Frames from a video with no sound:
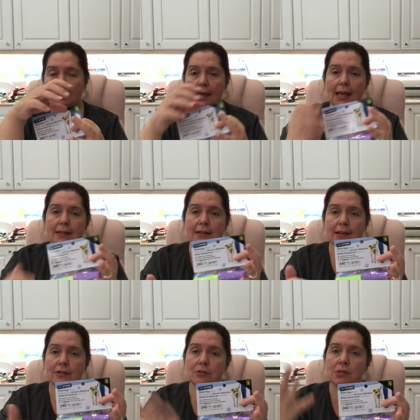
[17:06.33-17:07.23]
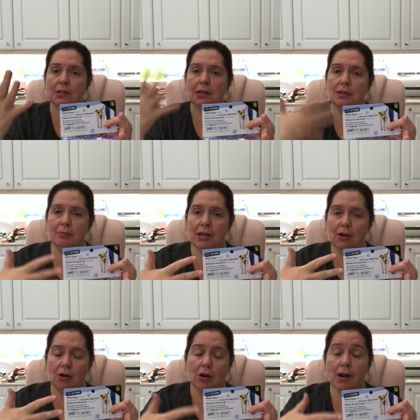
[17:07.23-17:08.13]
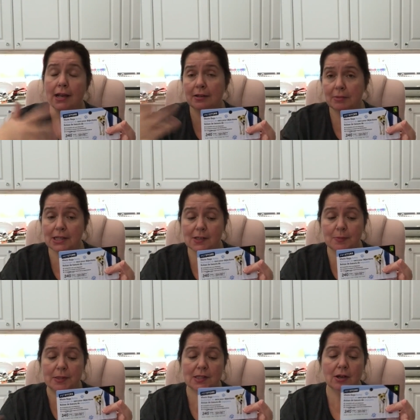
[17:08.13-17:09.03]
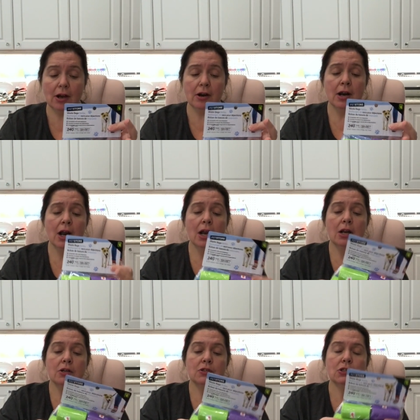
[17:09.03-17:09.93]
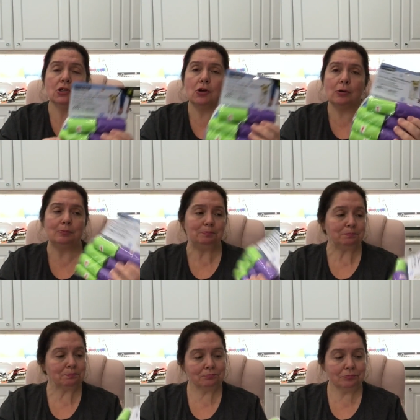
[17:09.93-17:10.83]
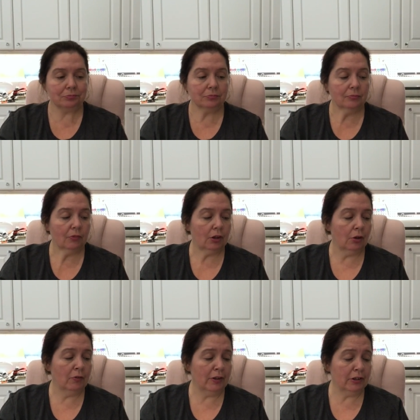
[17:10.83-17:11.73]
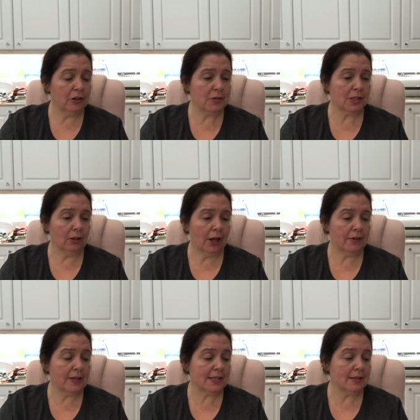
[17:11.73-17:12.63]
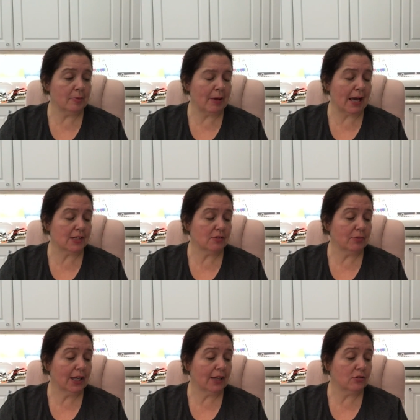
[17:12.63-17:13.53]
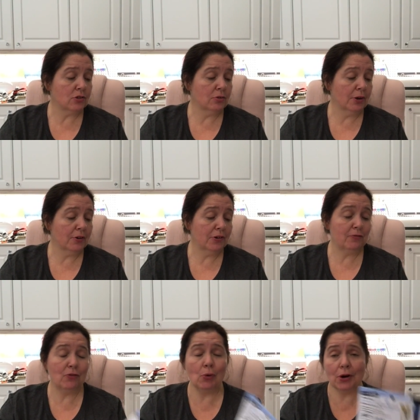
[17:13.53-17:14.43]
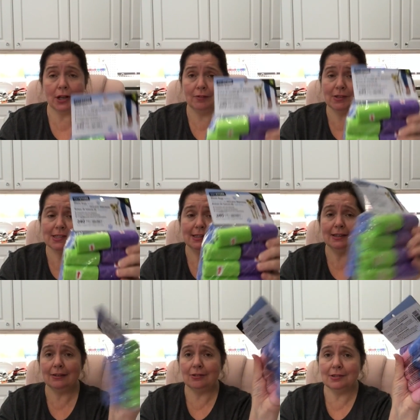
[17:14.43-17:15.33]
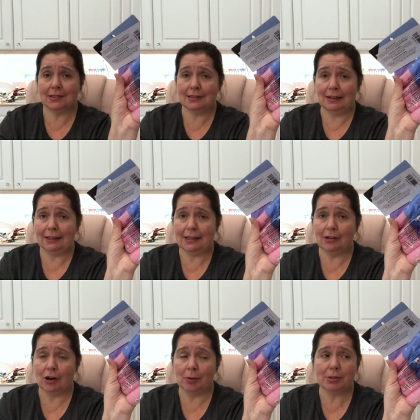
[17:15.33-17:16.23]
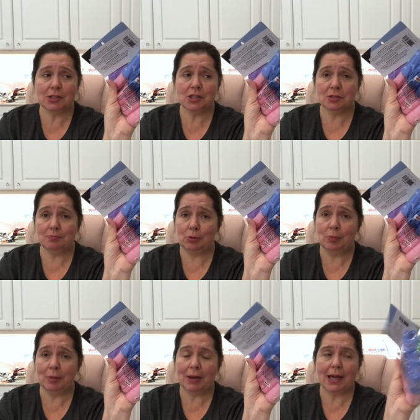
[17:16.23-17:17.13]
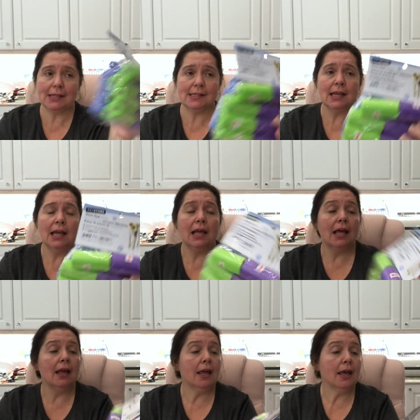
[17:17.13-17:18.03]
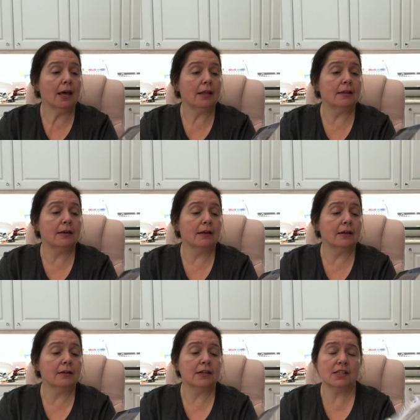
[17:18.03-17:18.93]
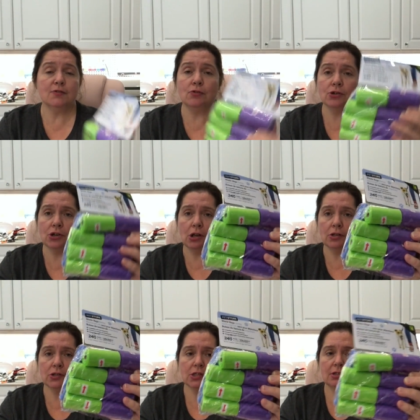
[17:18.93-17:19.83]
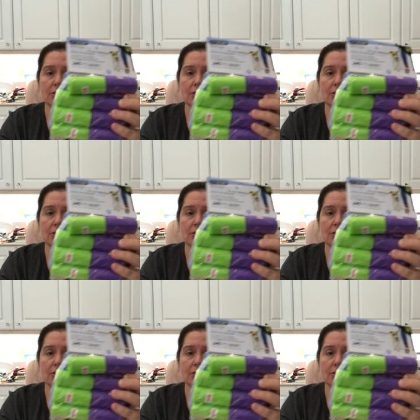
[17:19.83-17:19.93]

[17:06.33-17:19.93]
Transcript: can that I use in my car and in my husband's car. So we'll use a lot of these little bags. So we get 240 of these little tiny garbage poopy bags, and it's $4,